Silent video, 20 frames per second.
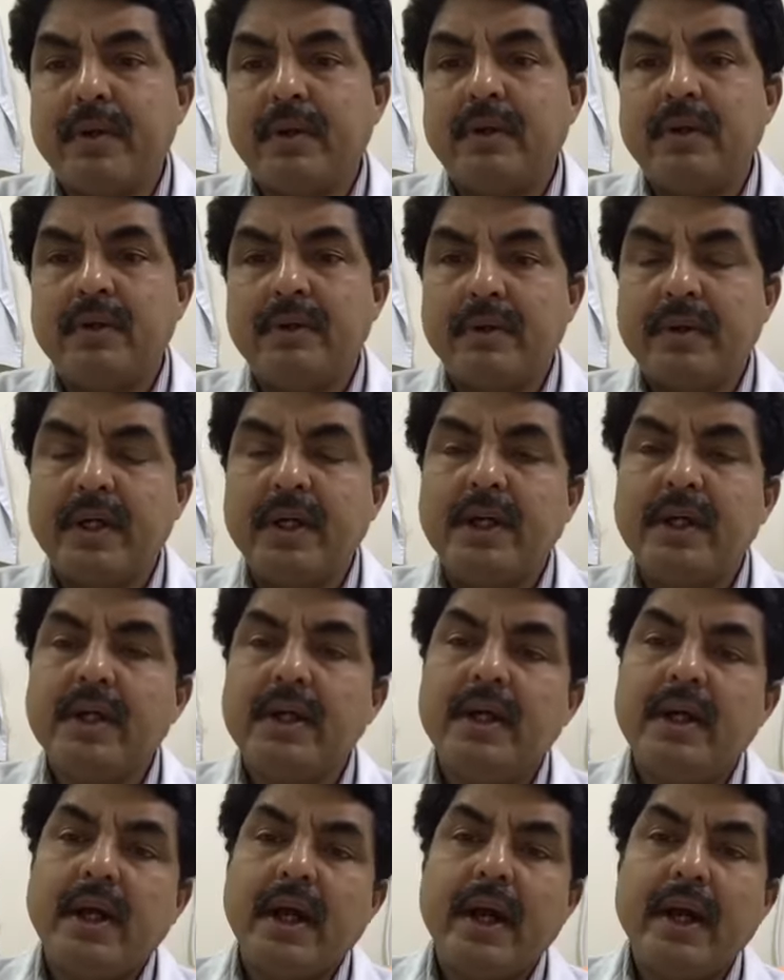Okay.
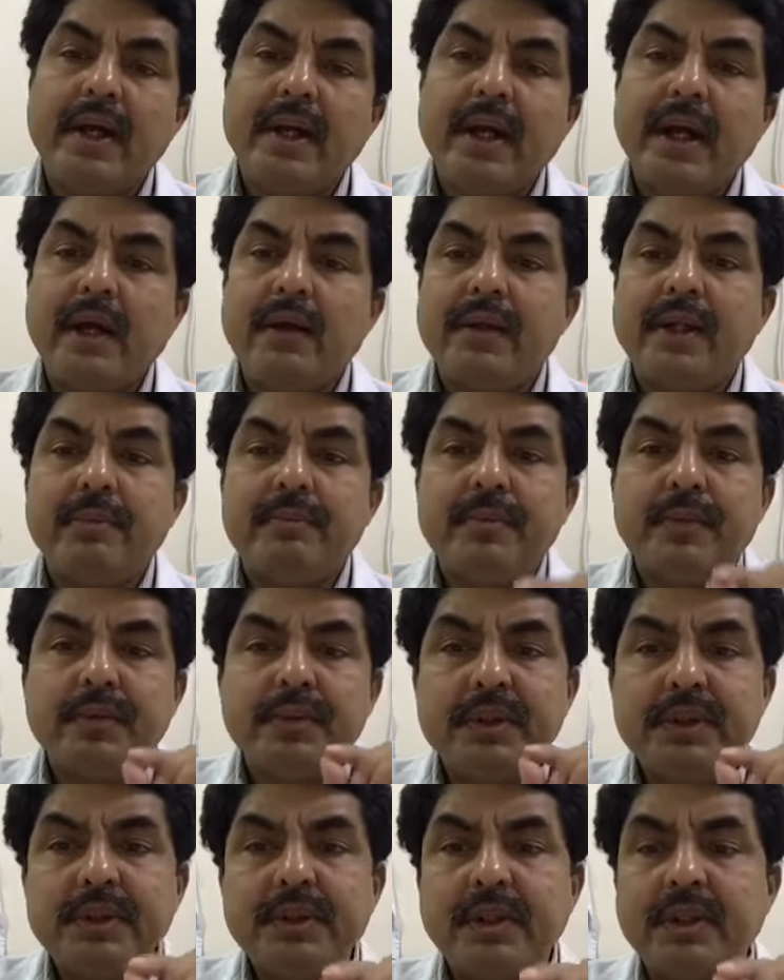And now the
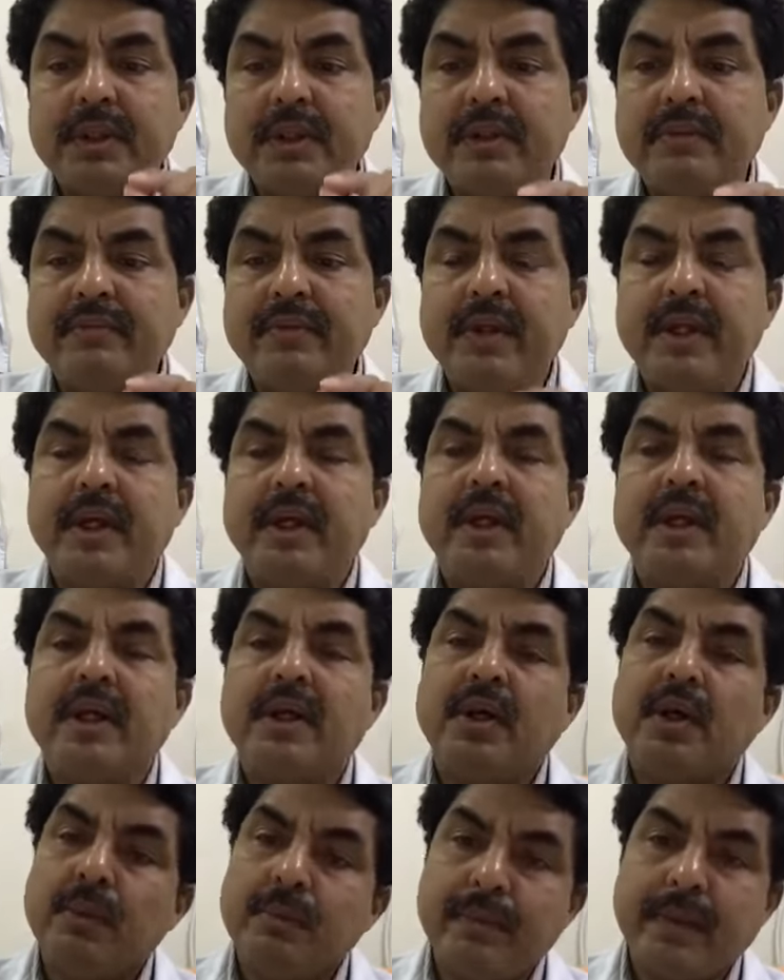position of the
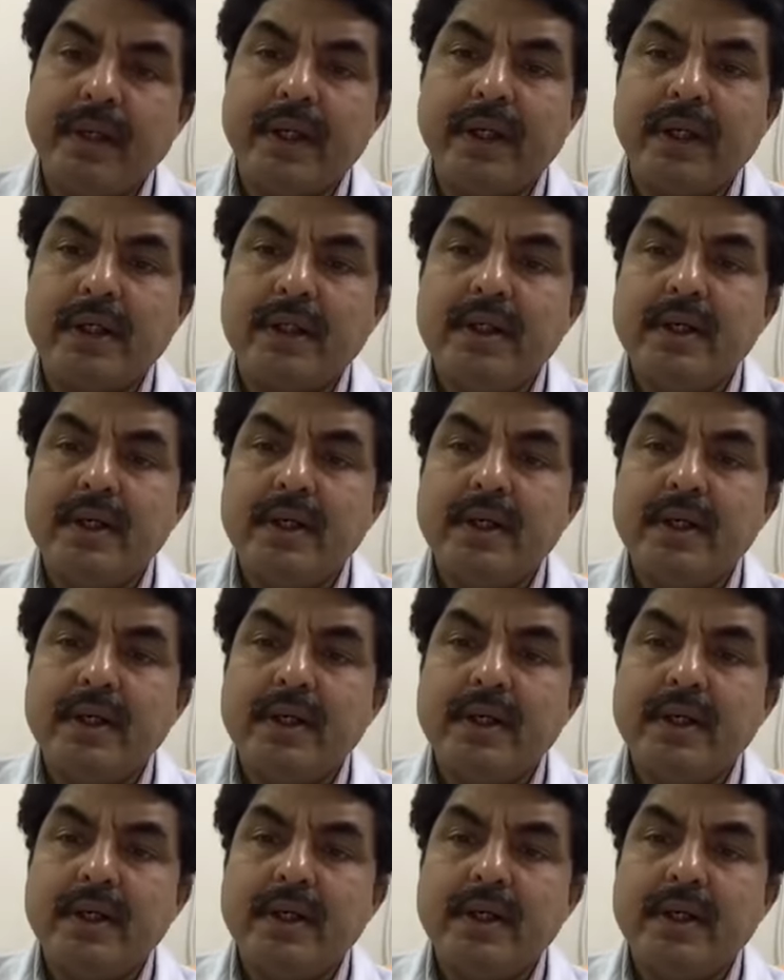opening.